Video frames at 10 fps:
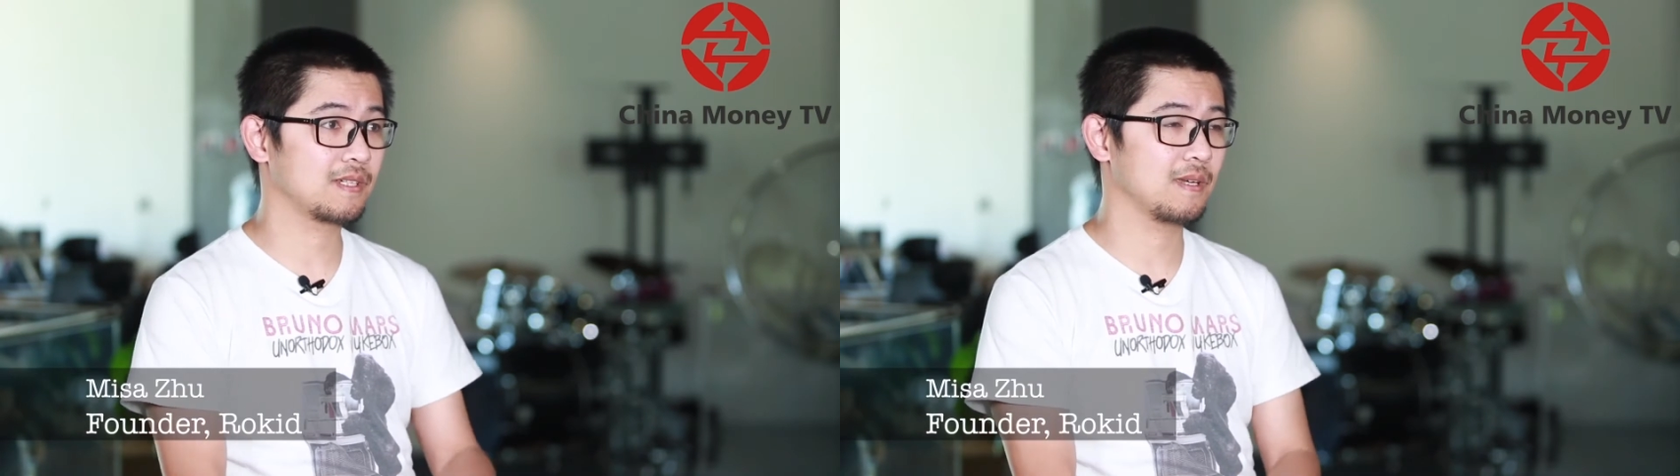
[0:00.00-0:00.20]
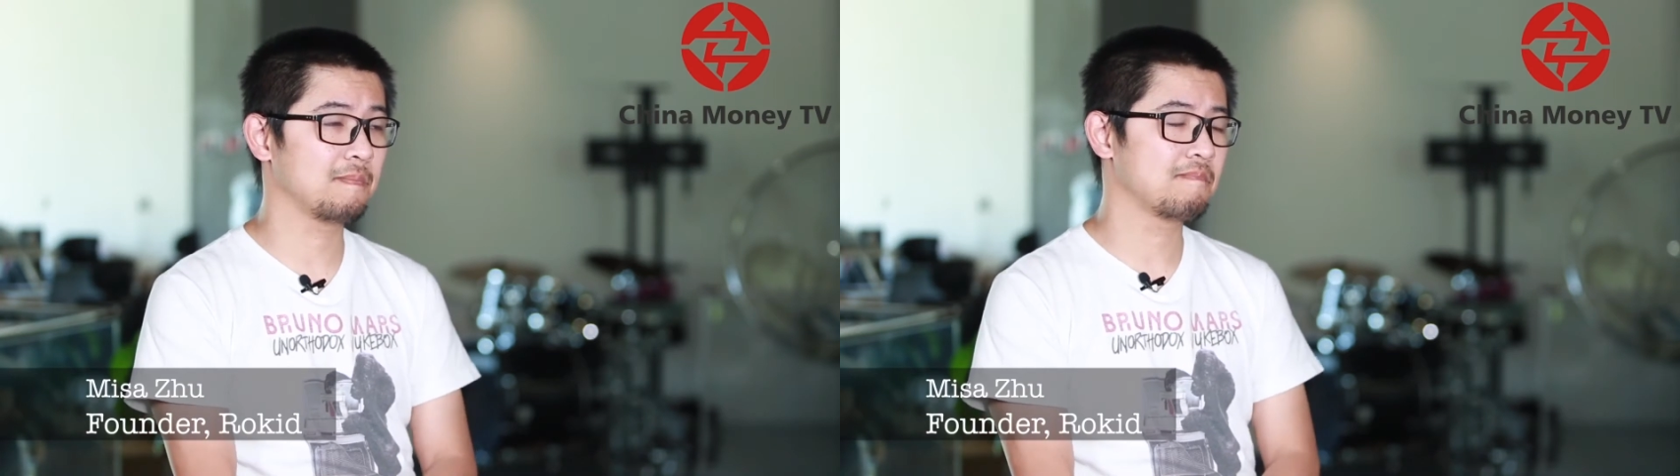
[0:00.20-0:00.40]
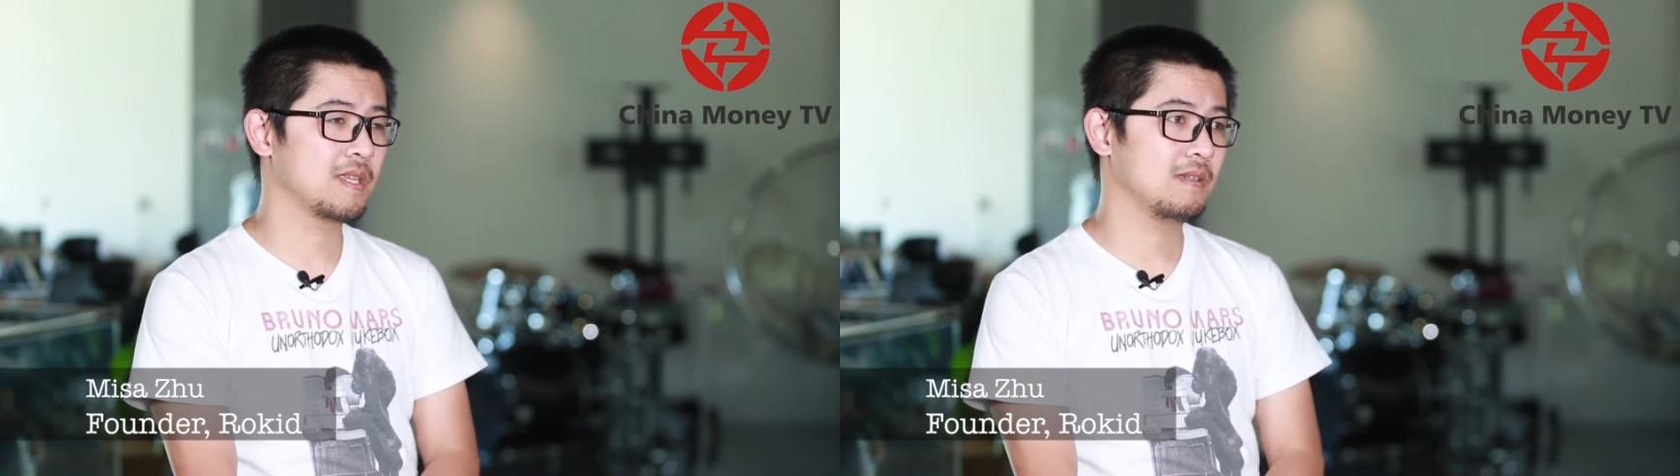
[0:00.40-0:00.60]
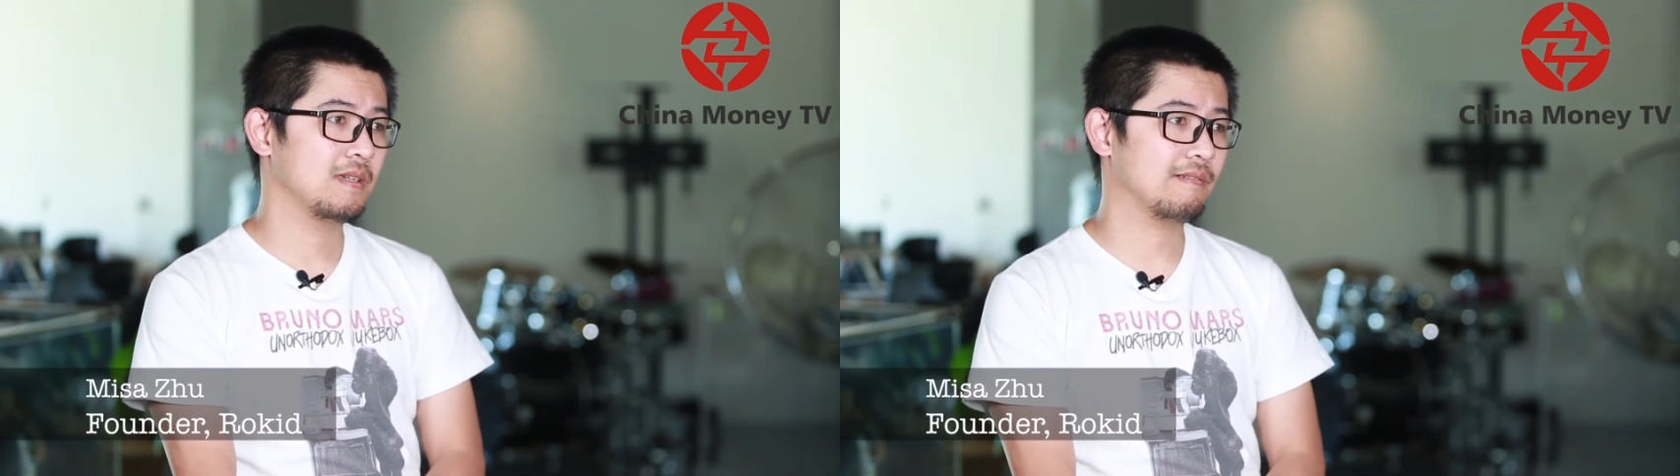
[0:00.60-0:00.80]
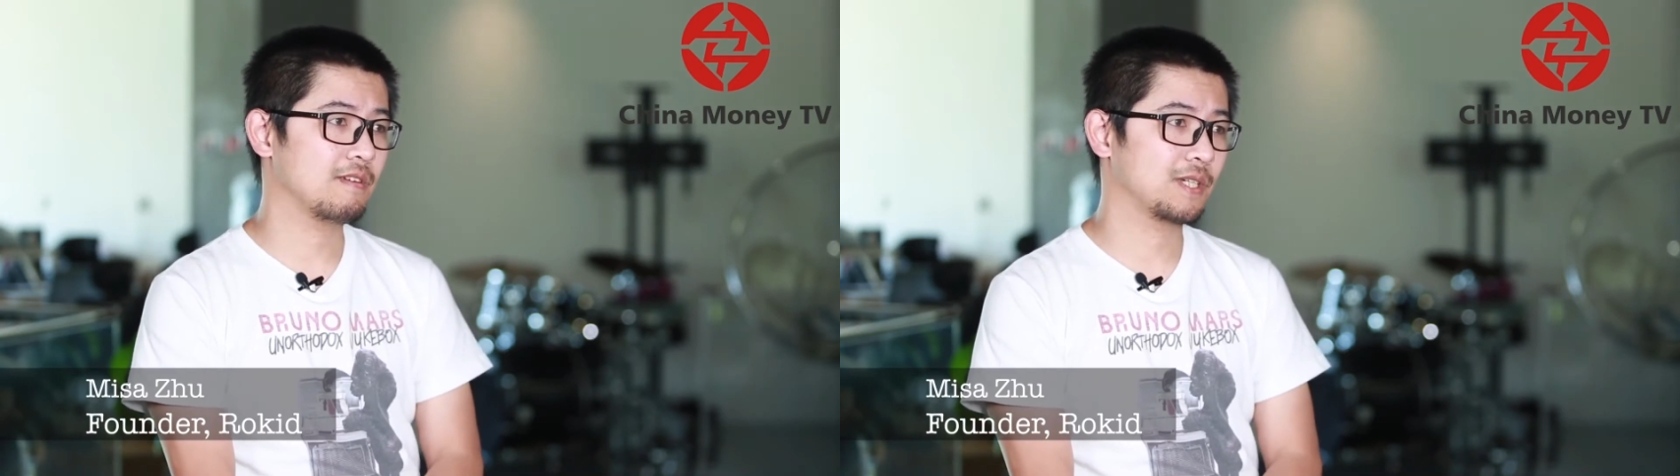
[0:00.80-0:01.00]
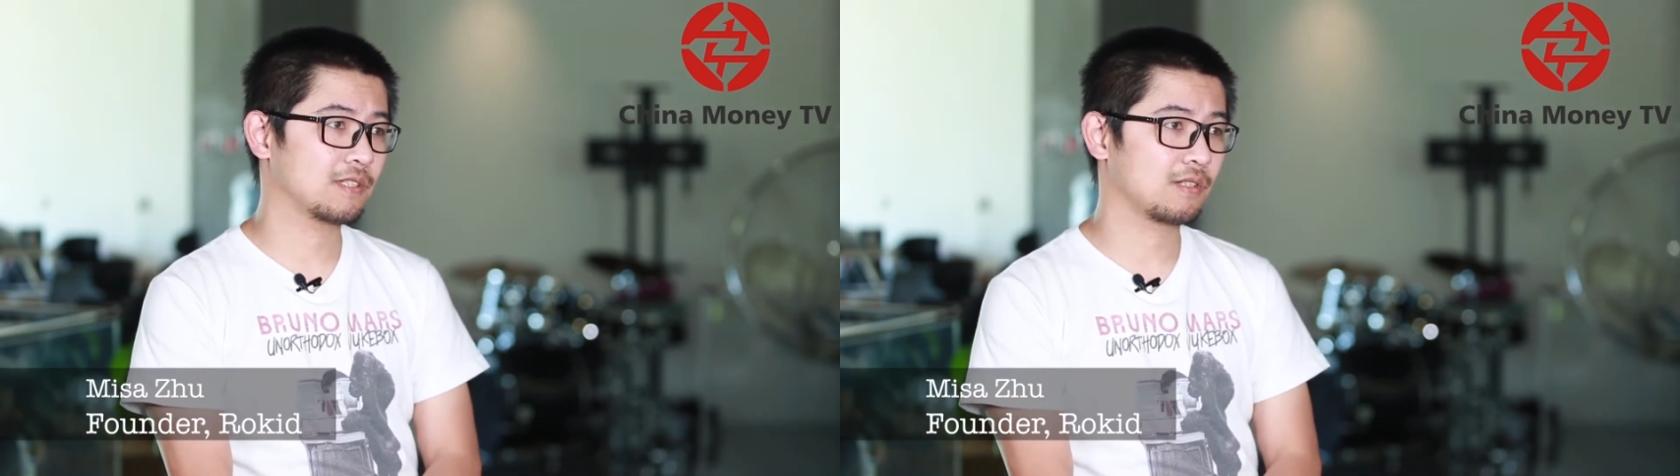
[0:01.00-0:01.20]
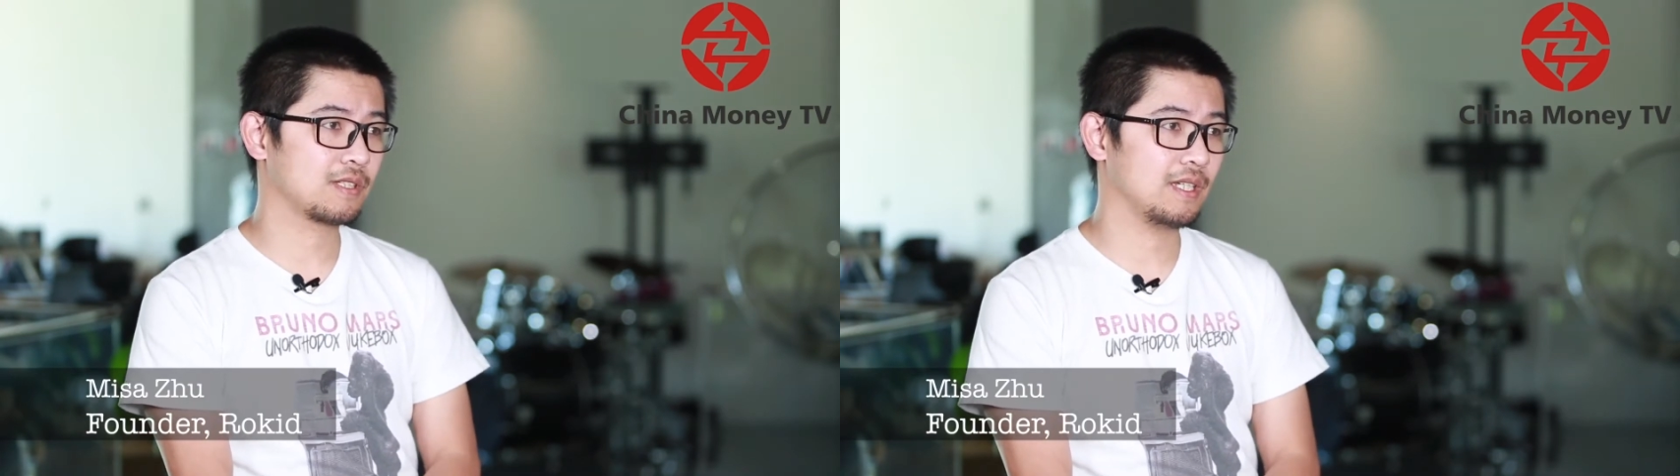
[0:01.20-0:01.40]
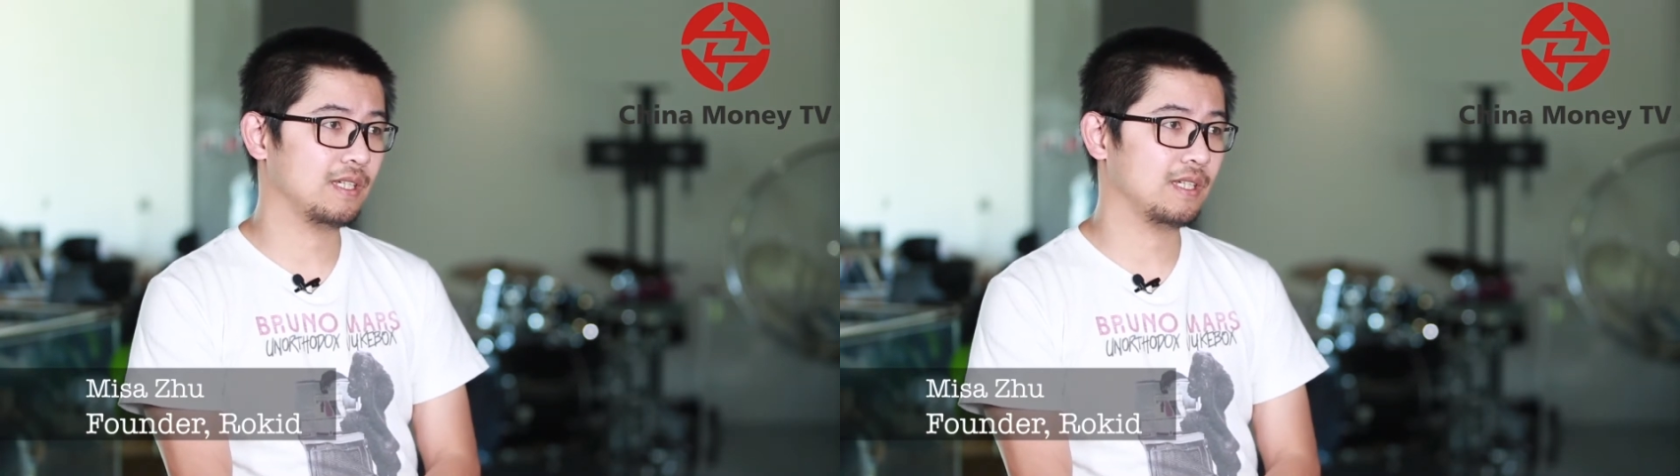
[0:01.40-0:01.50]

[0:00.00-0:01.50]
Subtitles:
Okay, everybody talking